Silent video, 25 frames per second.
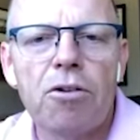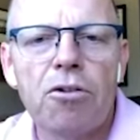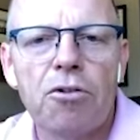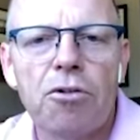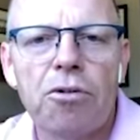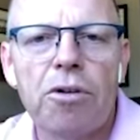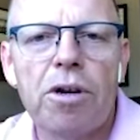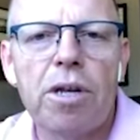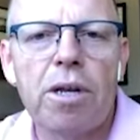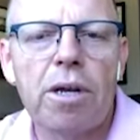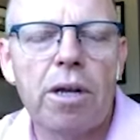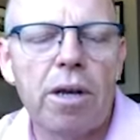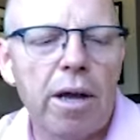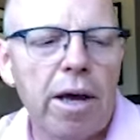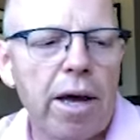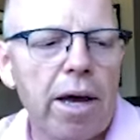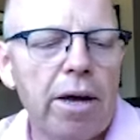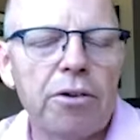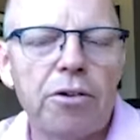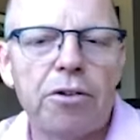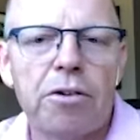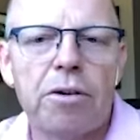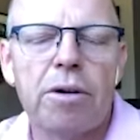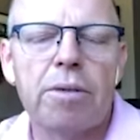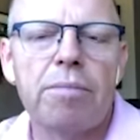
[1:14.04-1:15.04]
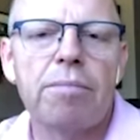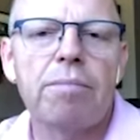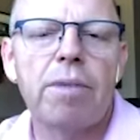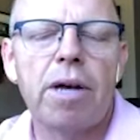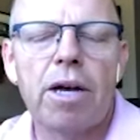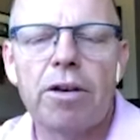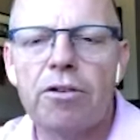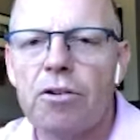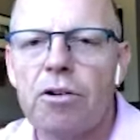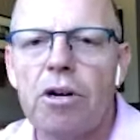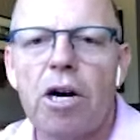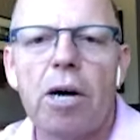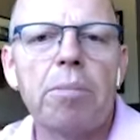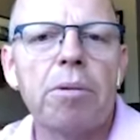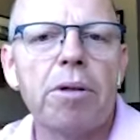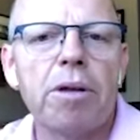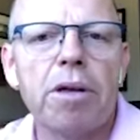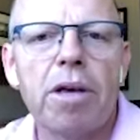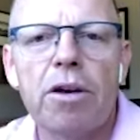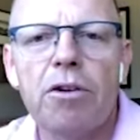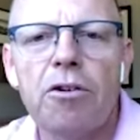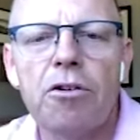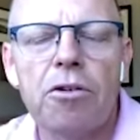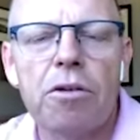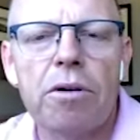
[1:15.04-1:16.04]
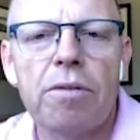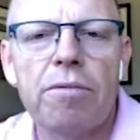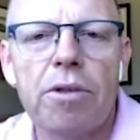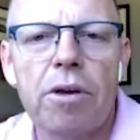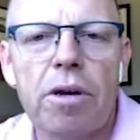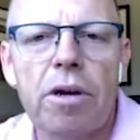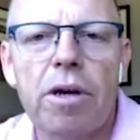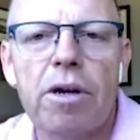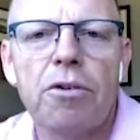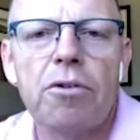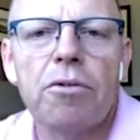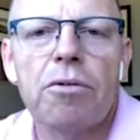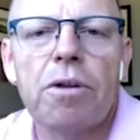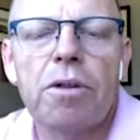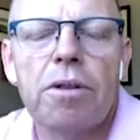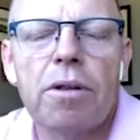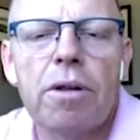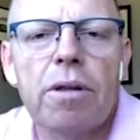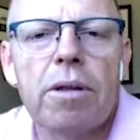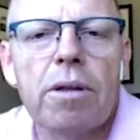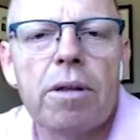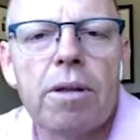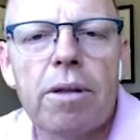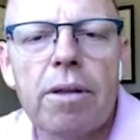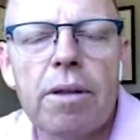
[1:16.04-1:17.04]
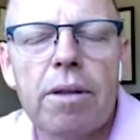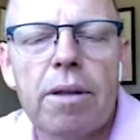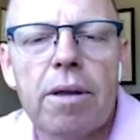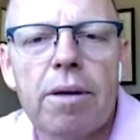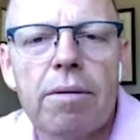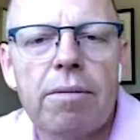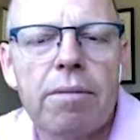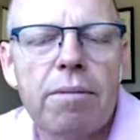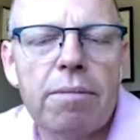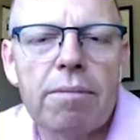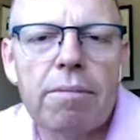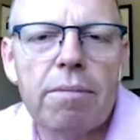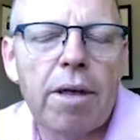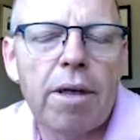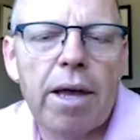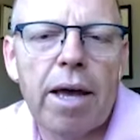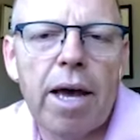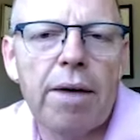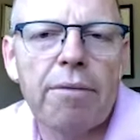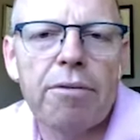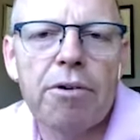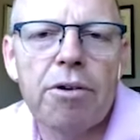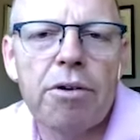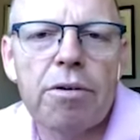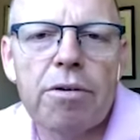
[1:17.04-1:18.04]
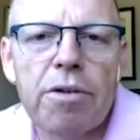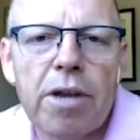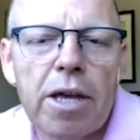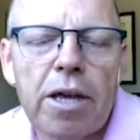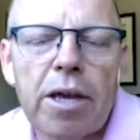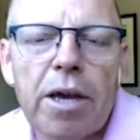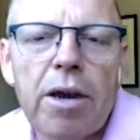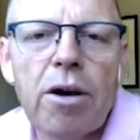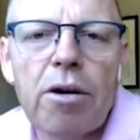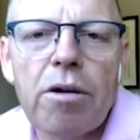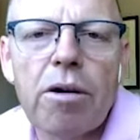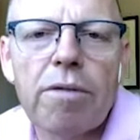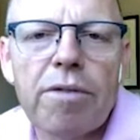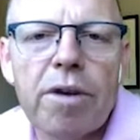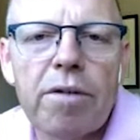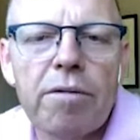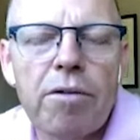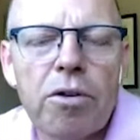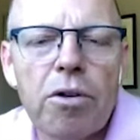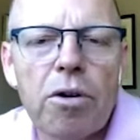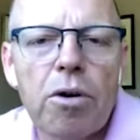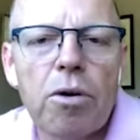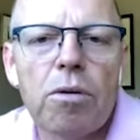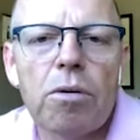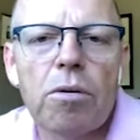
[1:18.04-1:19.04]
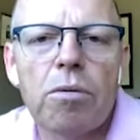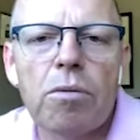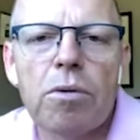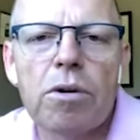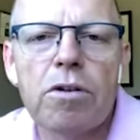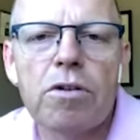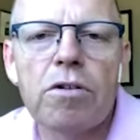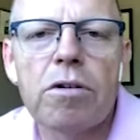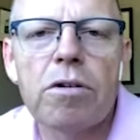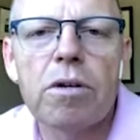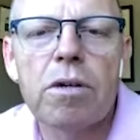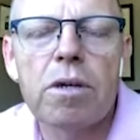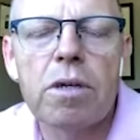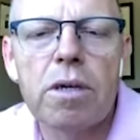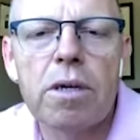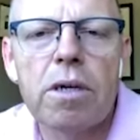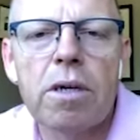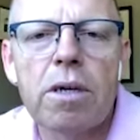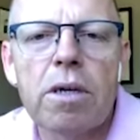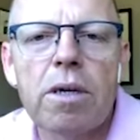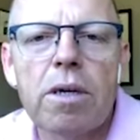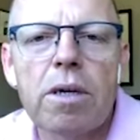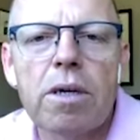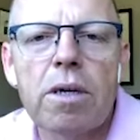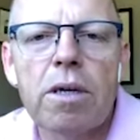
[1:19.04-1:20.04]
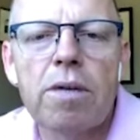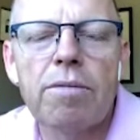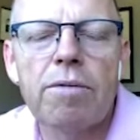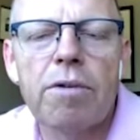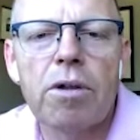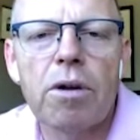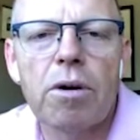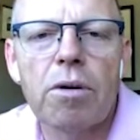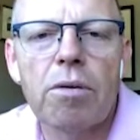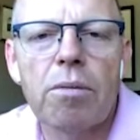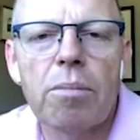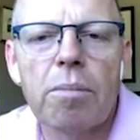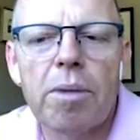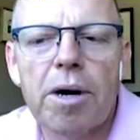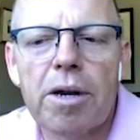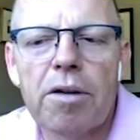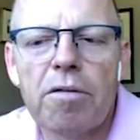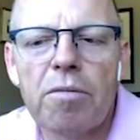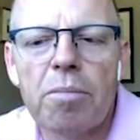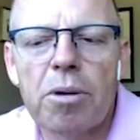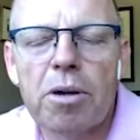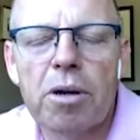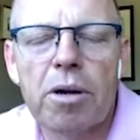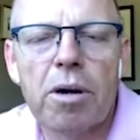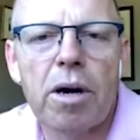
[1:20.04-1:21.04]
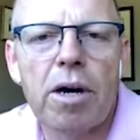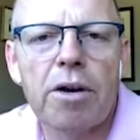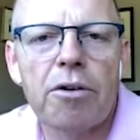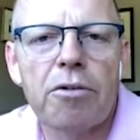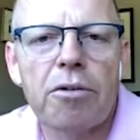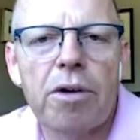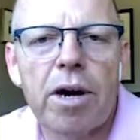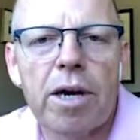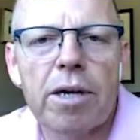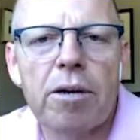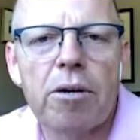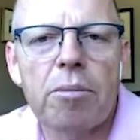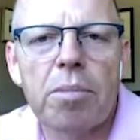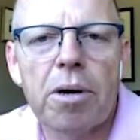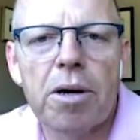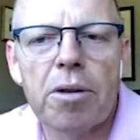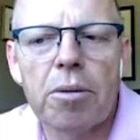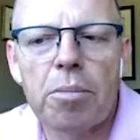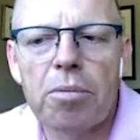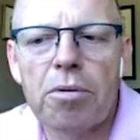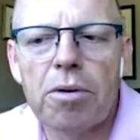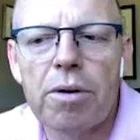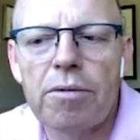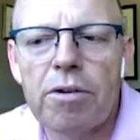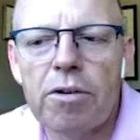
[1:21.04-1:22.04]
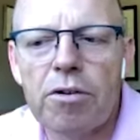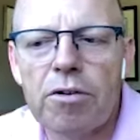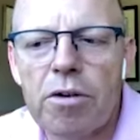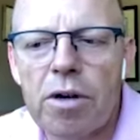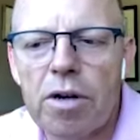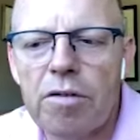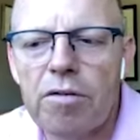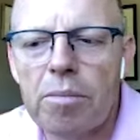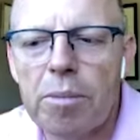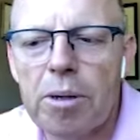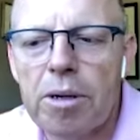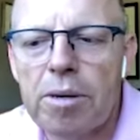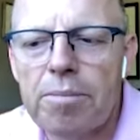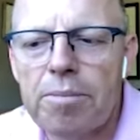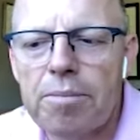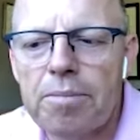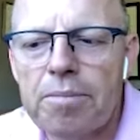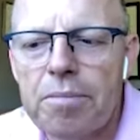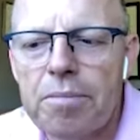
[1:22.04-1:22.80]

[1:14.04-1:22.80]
treat it as an obligation of the country that they have to take care of, even though it might have been contracted by the previous government.